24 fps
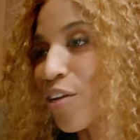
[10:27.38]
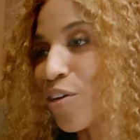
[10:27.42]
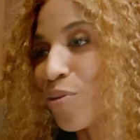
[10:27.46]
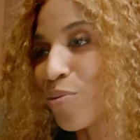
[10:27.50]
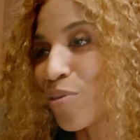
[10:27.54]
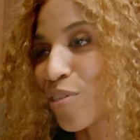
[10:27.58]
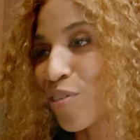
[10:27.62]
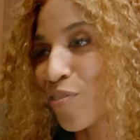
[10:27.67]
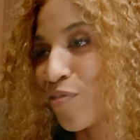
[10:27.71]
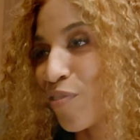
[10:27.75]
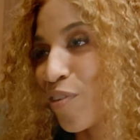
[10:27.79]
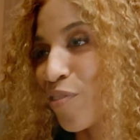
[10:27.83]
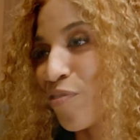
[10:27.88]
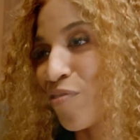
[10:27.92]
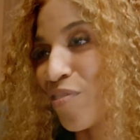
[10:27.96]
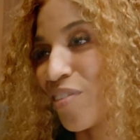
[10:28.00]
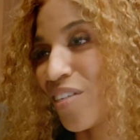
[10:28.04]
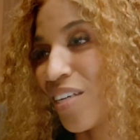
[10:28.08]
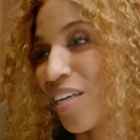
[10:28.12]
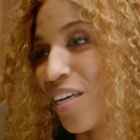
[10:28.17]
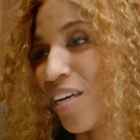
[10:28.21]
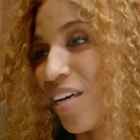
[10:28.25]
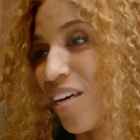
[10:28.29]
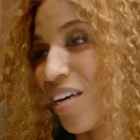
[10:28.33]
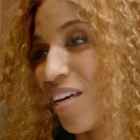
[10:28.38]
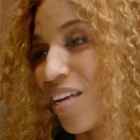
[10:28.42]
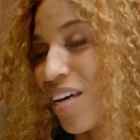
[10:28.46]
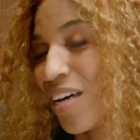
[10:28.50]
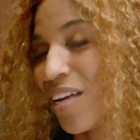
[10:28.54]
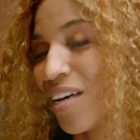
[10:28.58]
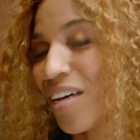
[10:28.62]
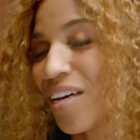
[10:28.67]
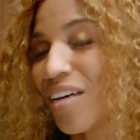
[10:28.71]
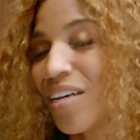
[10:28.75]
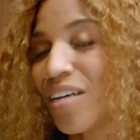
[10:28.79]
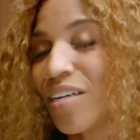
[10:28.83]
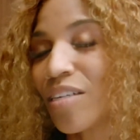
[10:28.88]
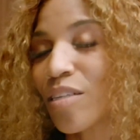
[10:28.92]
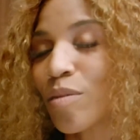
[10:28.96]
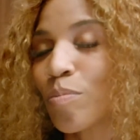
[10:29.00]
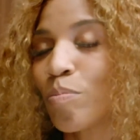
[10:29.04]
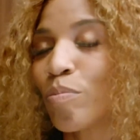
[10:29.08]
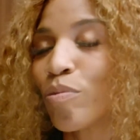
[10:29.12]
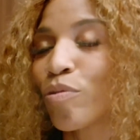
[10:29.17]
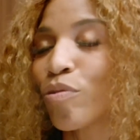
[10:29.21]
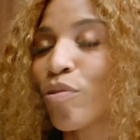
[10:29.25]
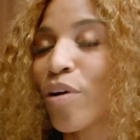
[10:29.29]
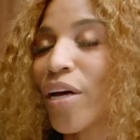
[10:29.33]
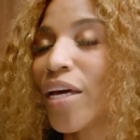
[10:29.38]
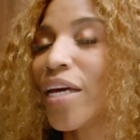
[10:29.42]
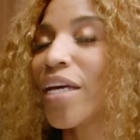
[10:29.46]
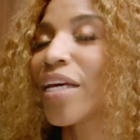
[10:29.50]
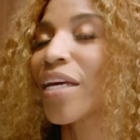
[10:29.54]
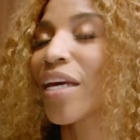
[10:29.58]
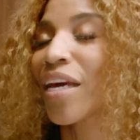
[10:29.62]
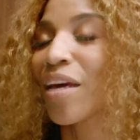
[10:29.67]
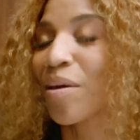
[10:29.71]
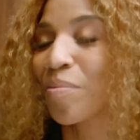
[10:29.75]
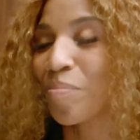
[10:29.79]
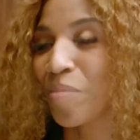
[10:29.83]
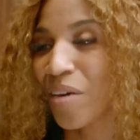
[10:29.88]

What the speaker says: who is 15, and it is breaking